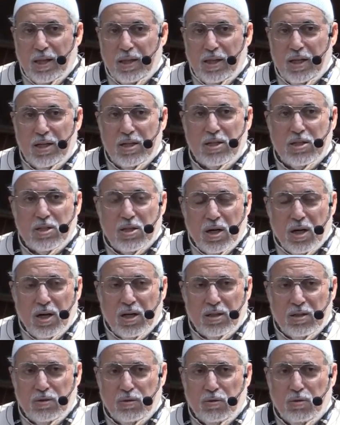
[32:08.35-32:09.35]
They
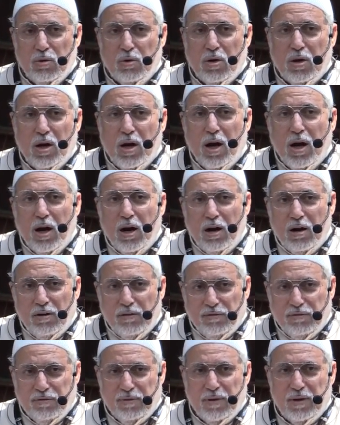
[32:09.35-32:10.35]
start to
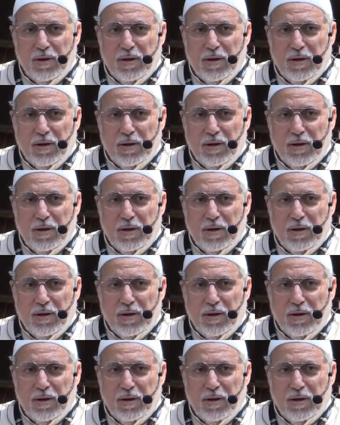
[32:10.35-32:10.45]
carve